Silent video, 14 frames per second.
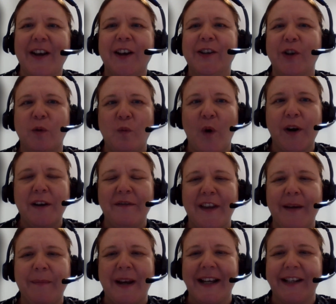So one of
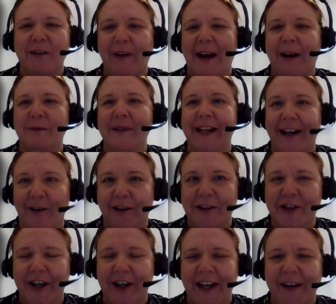them is around
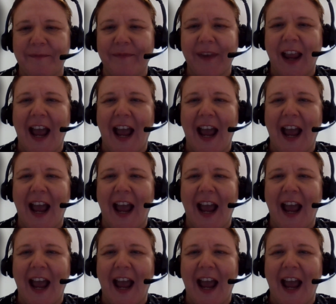technology.